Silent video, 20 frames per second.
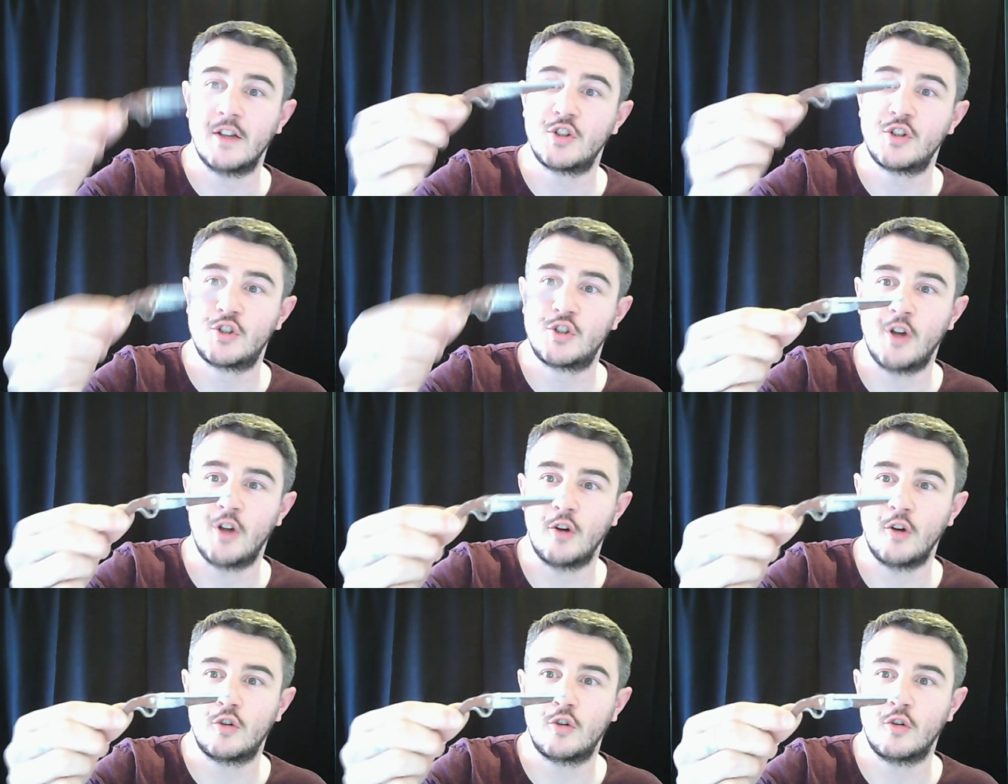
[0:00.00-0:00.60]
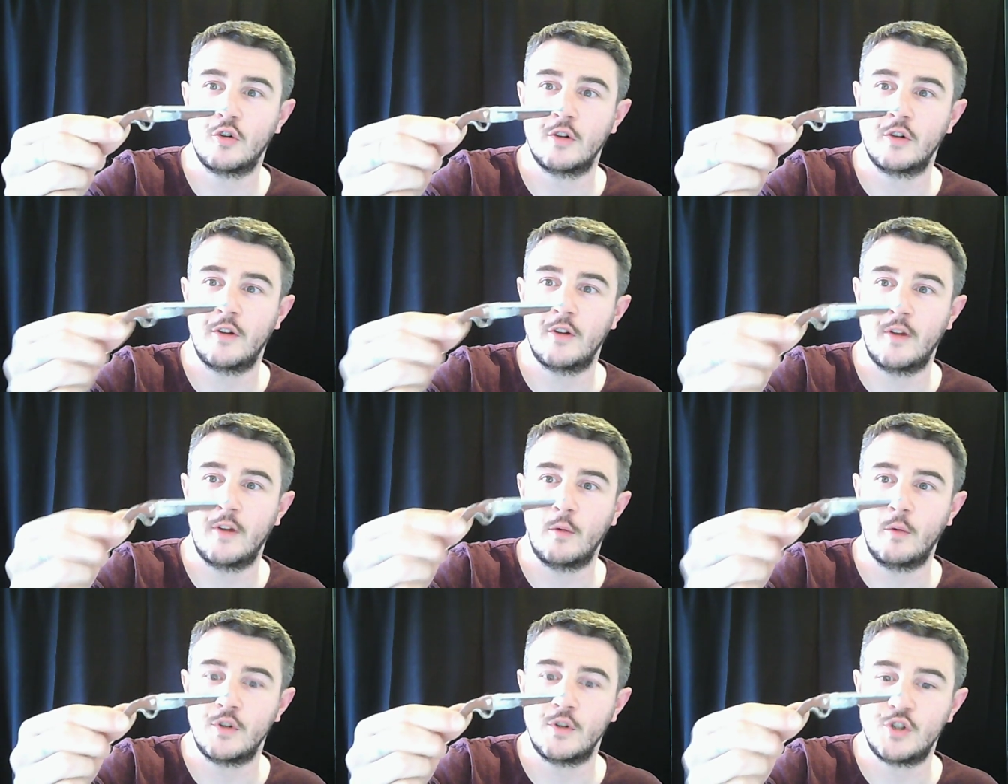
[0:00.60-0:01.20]
shotgun
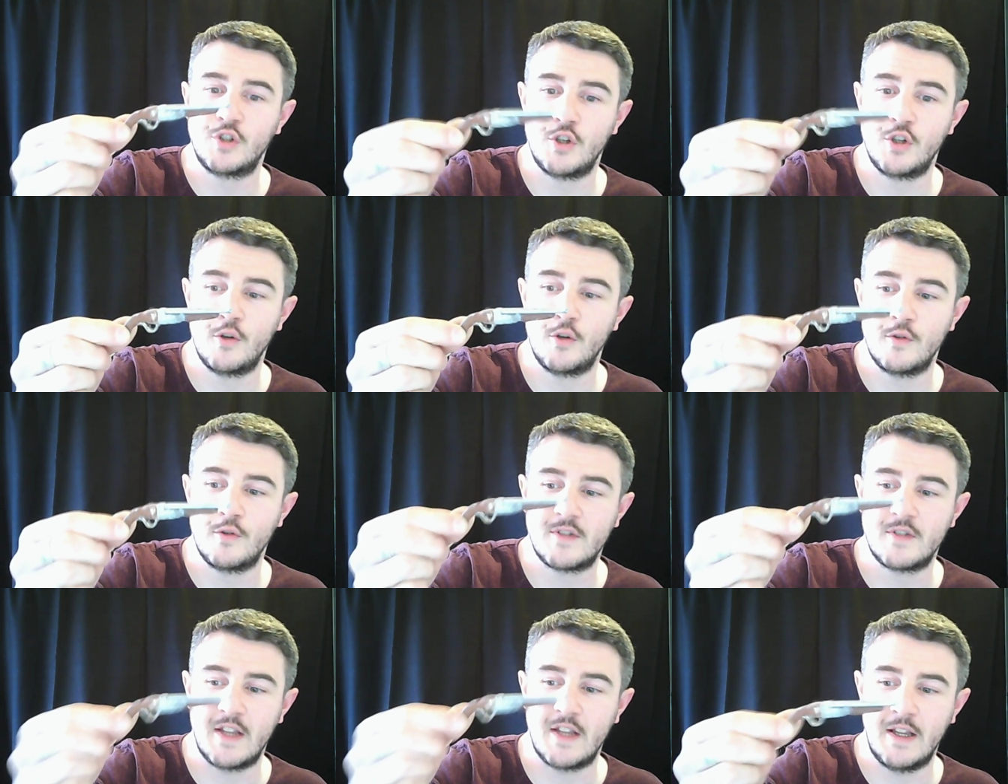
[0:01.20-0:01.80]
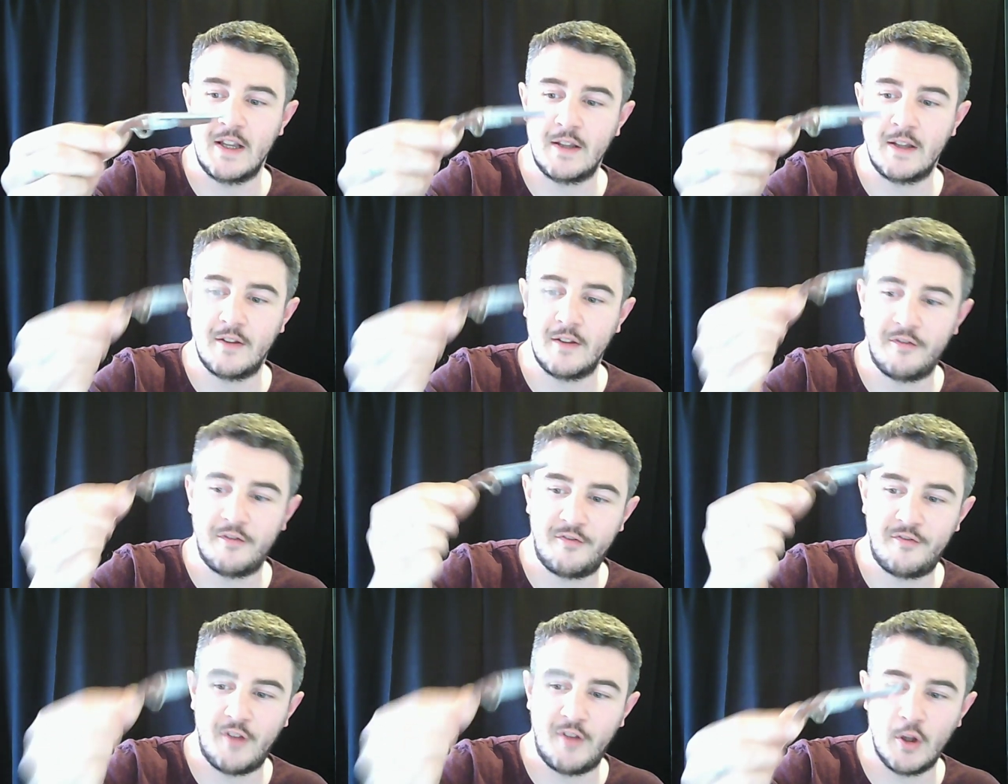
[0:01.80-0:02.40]
that was used in the
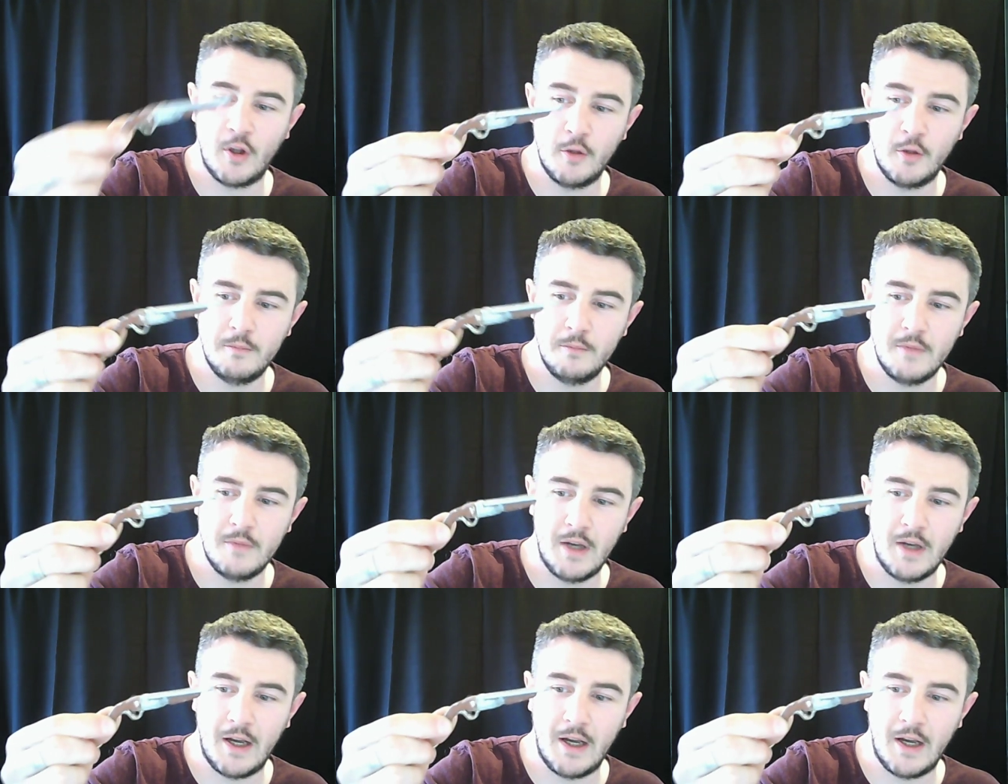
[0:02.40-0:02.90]
film.